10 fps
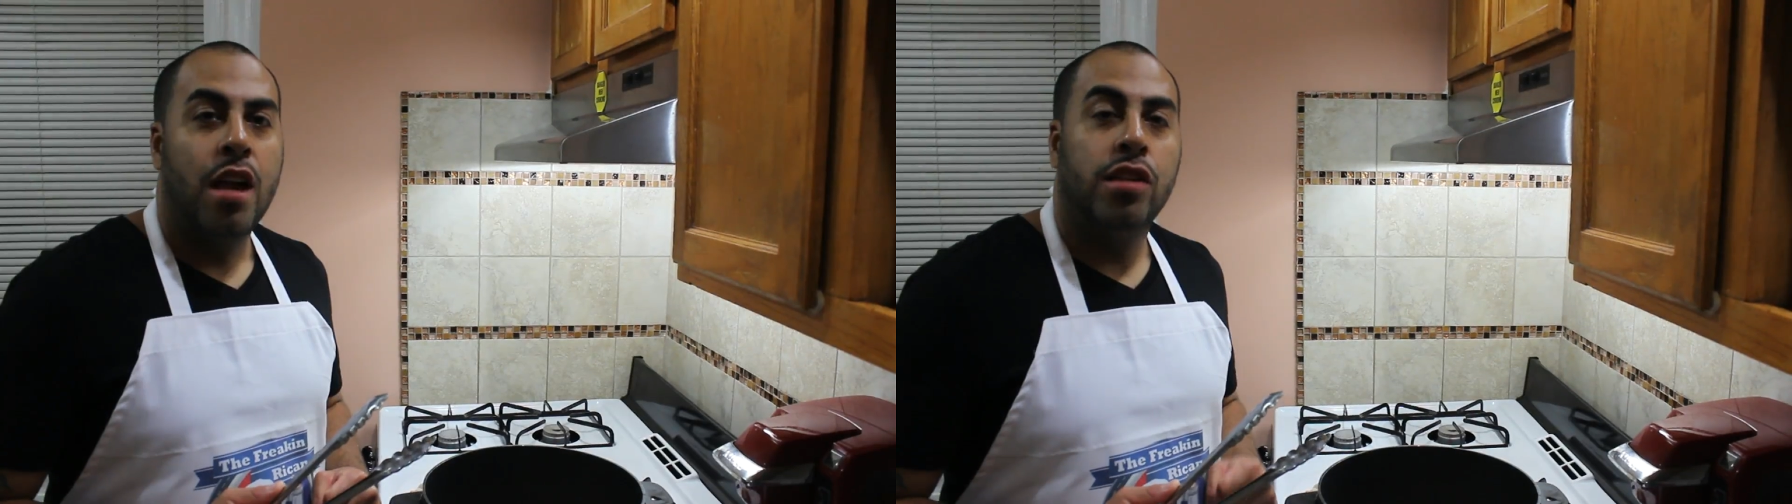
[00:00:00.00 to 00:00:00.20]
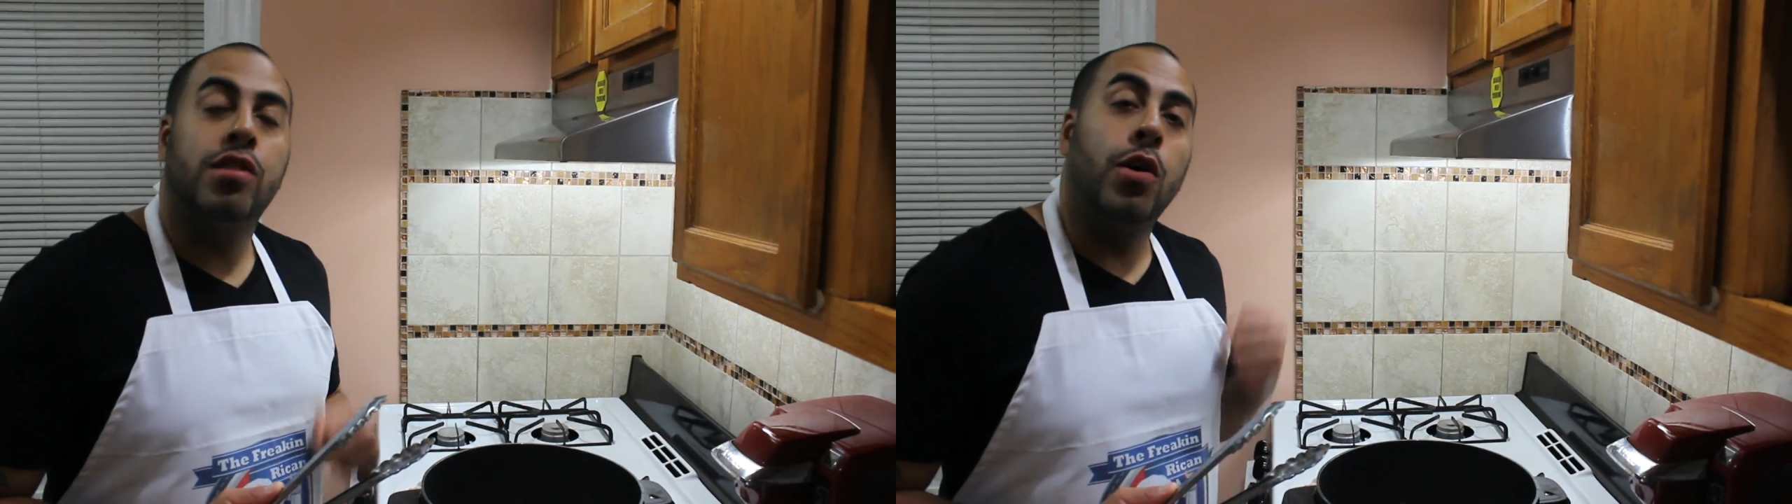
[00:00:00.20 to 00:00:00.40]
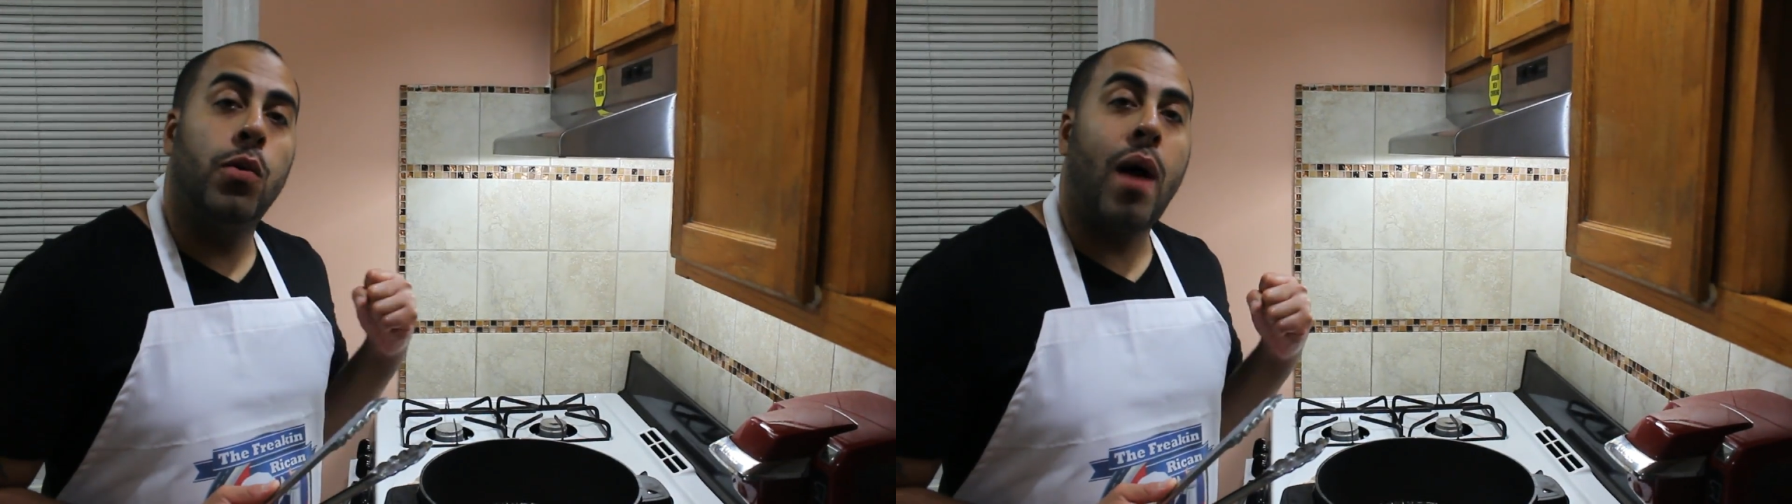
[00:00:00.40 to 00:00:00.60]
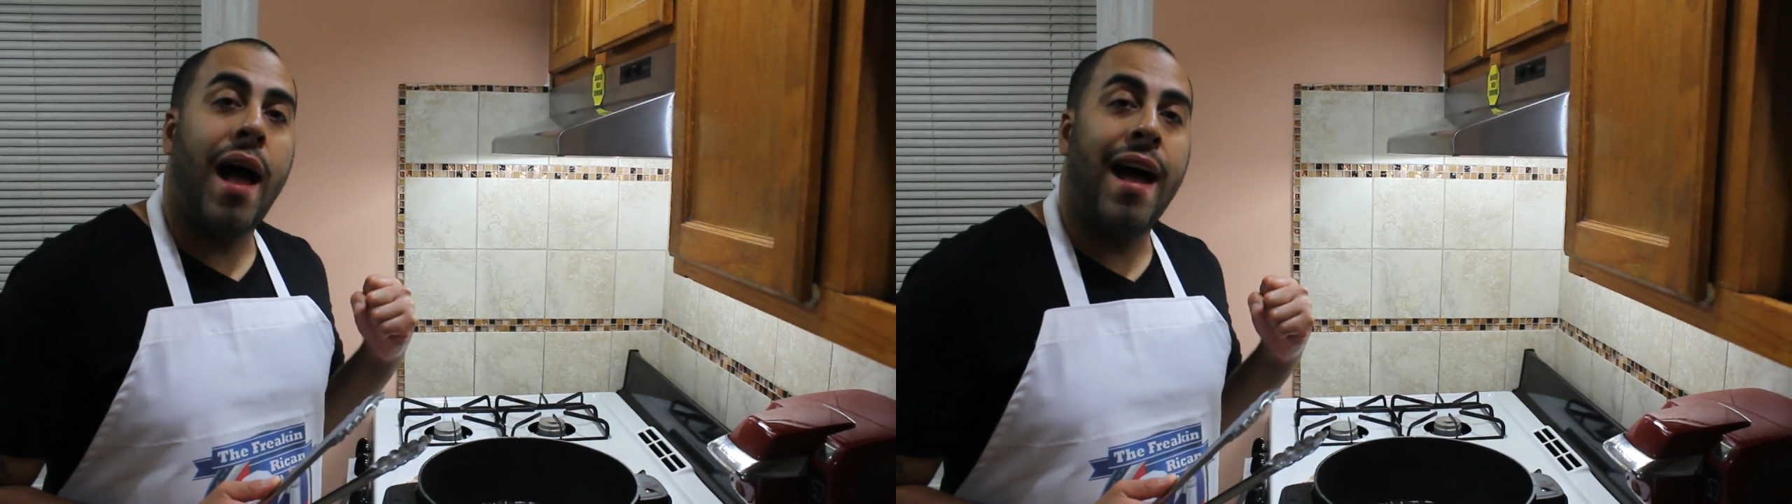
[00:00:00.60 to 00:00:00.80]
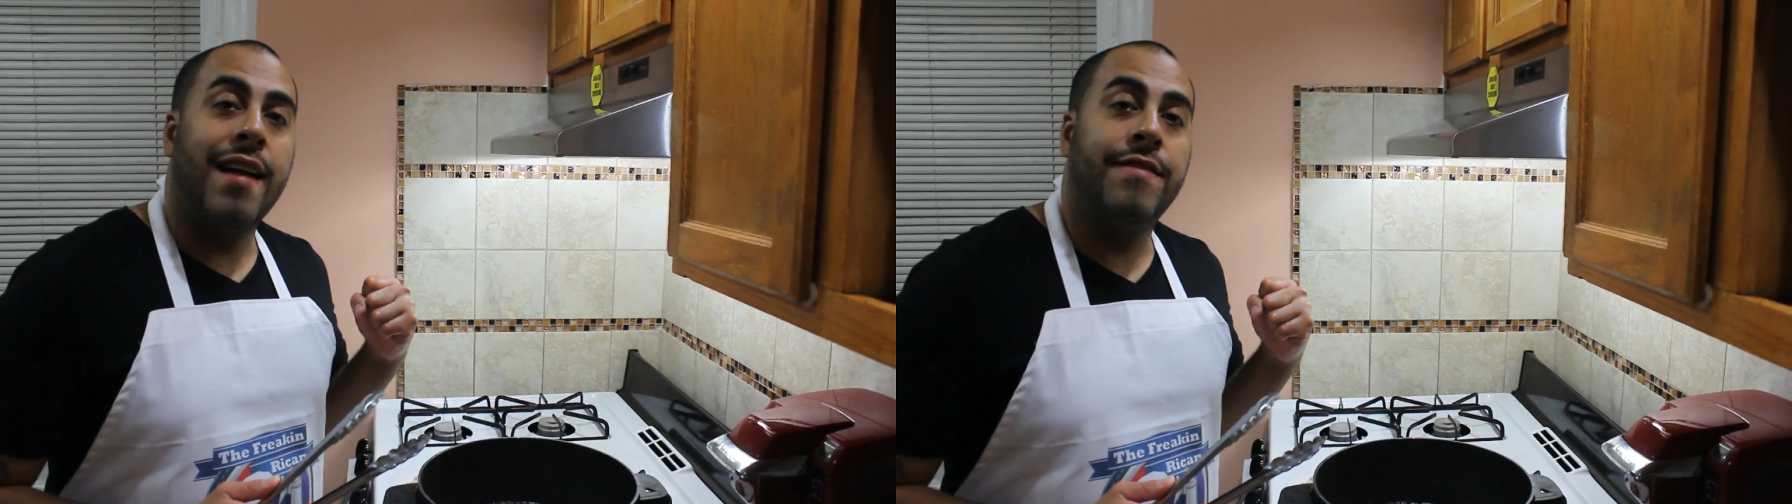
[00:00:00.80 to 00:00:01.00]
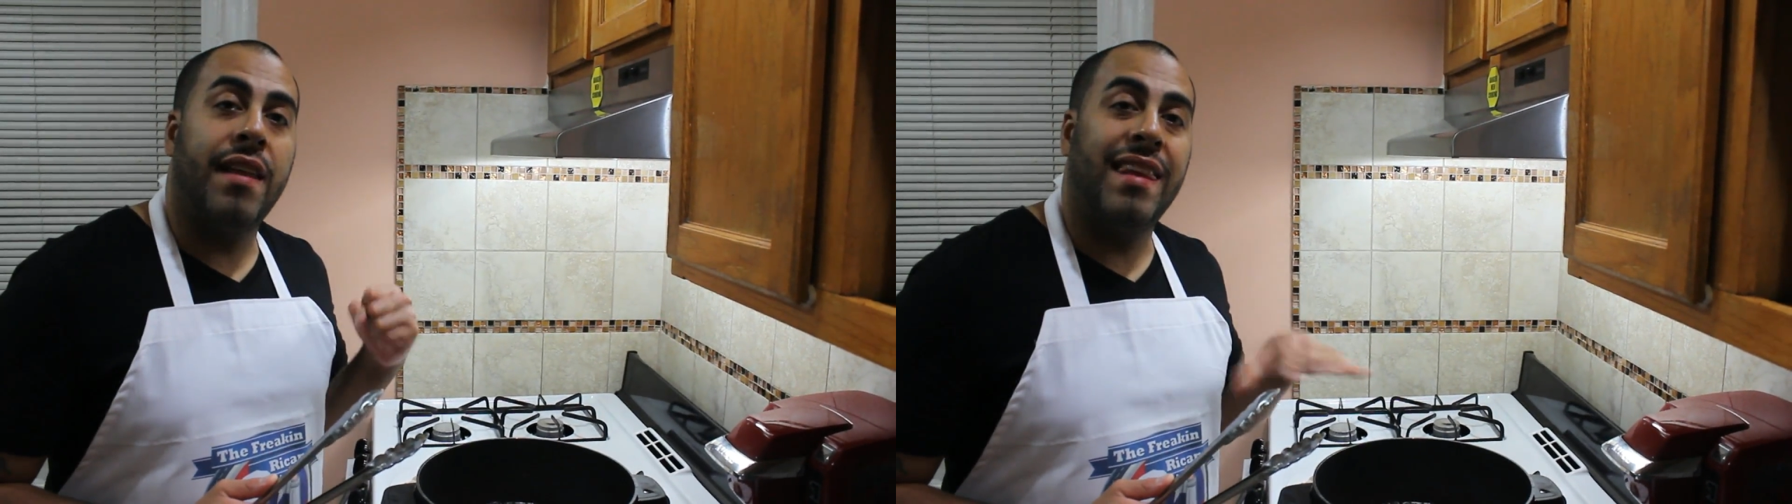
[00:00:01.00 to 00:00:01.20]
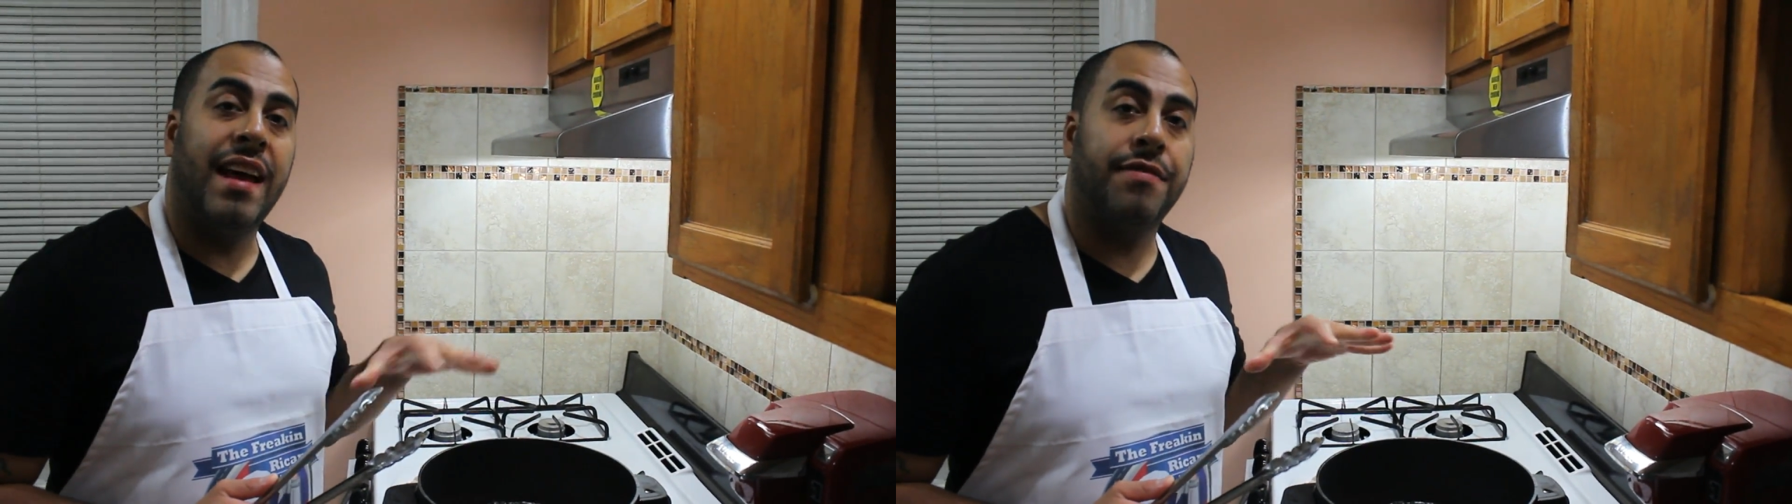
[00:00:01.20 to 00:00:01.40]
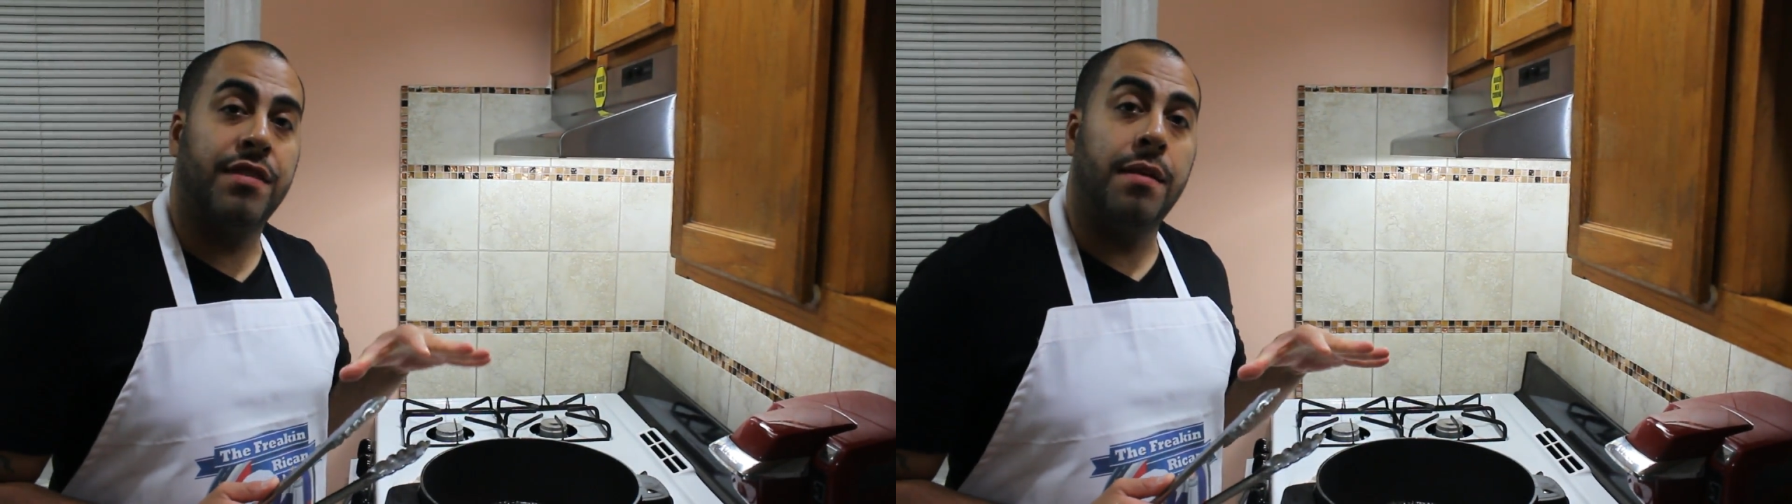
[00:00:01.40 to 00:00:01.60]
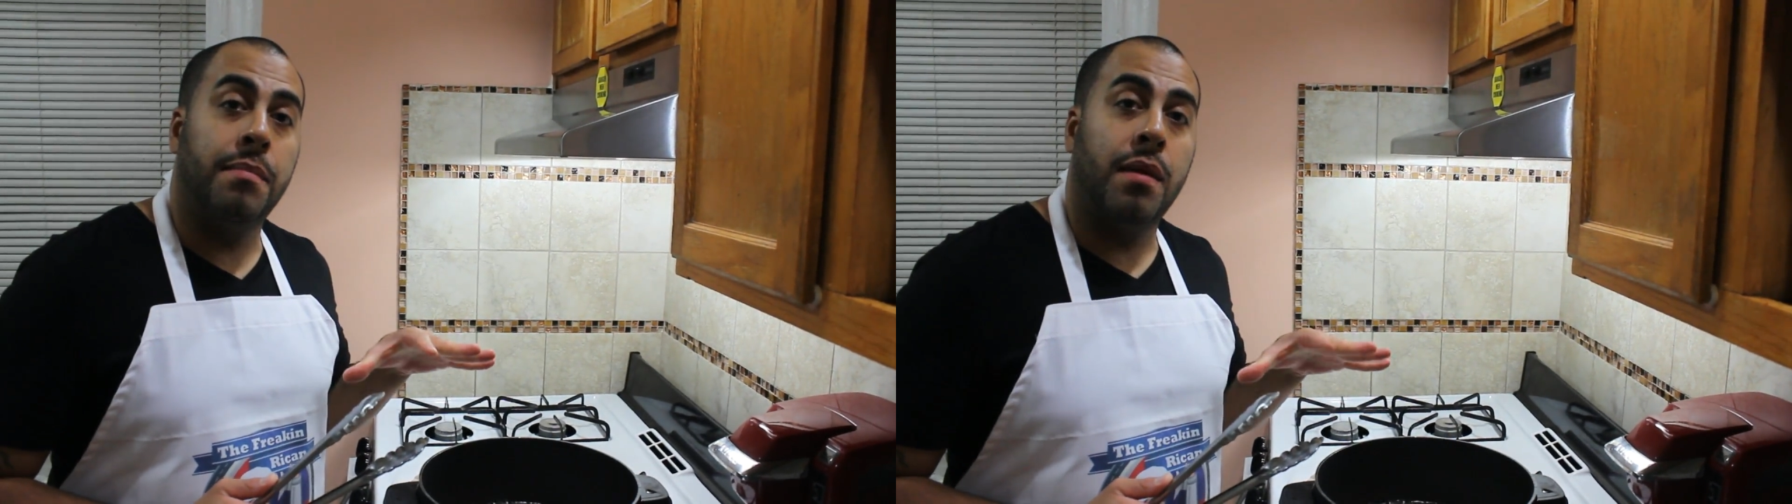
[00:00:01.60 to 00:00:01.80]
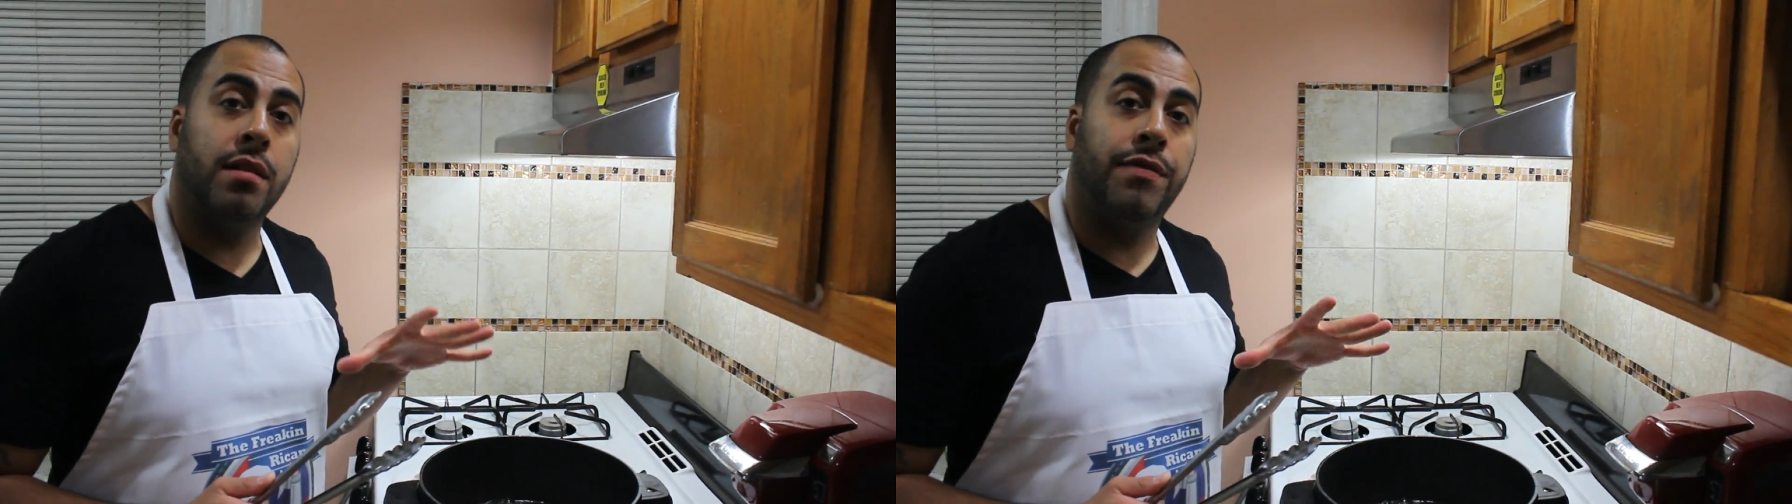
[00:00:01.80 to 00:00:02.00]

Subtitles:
So I've left them